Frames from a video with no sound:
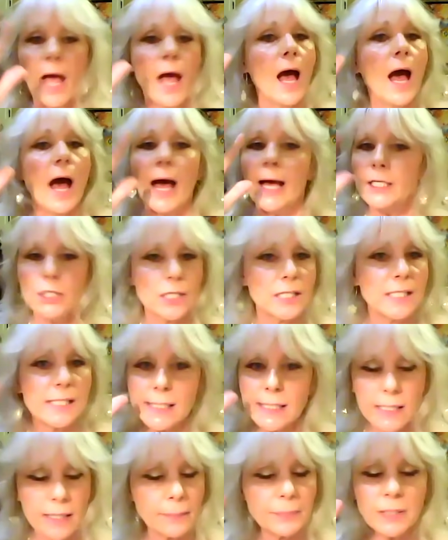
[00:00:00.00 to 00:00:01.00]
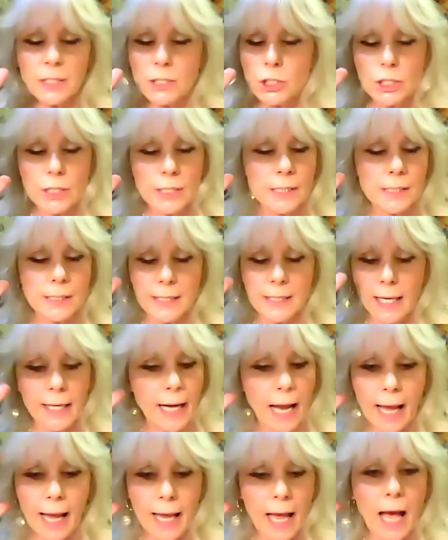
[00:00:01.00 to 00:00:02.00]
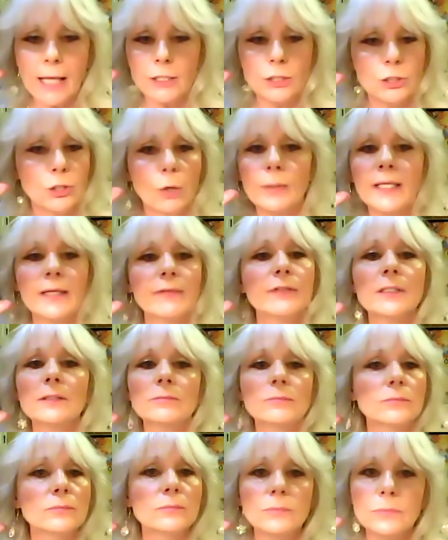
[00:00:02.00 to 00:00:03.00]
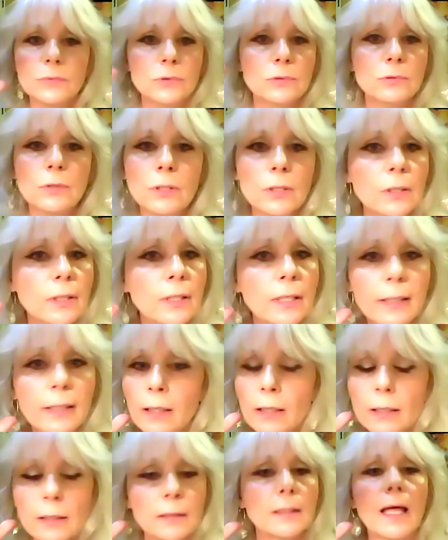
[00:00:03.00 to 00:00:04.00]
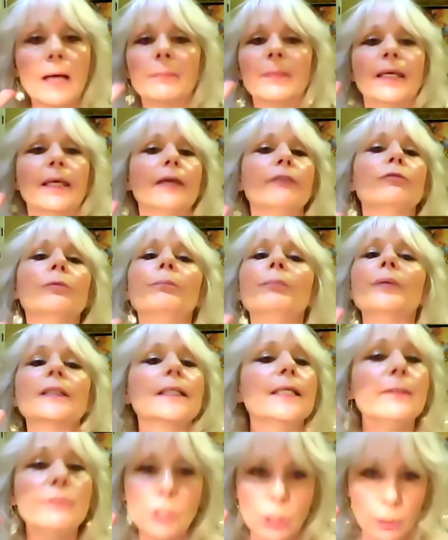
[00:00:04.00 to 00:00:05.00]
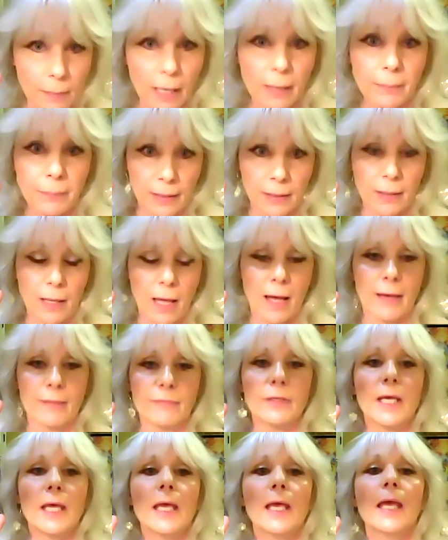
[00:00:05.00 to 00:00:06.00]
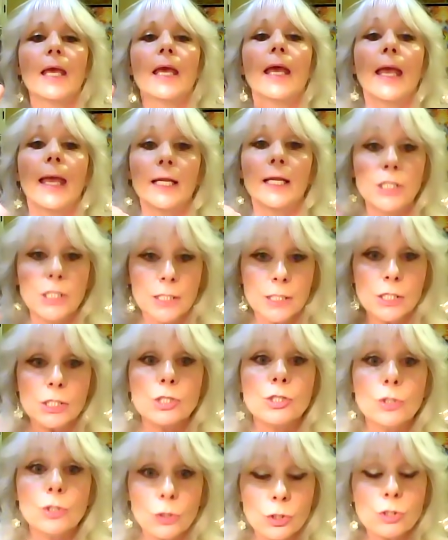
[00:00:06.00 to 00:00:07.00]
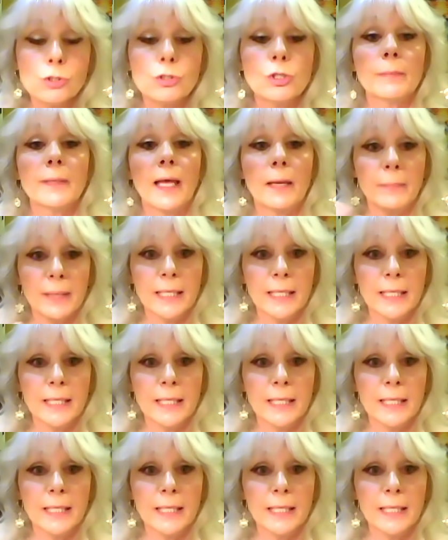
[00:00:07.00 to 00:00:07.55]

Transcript: I just accepted she's dead. I don't even let me even believe she might be alive. And she says, no, Stormie, I mean